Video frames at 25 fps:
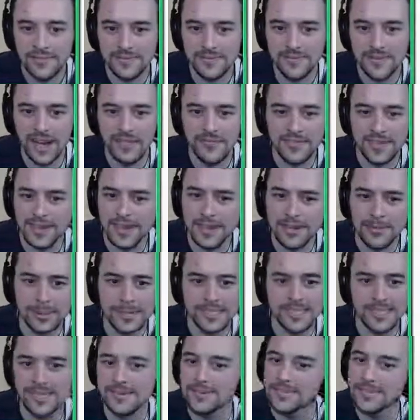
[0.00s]
I feel like
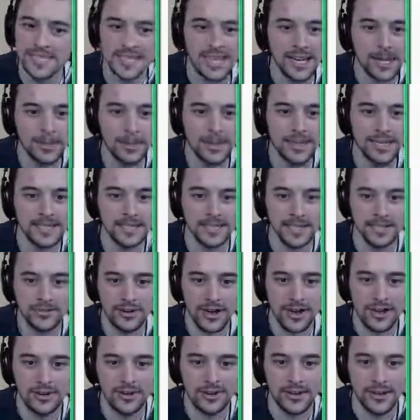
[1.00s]
red team isn't helping each other
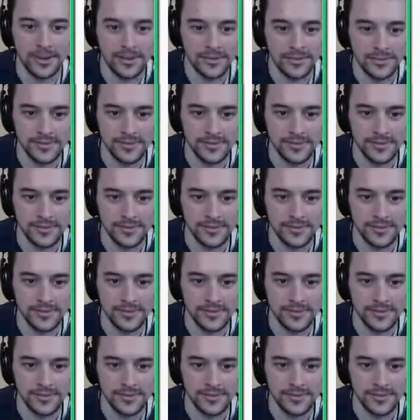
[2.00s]
out enough.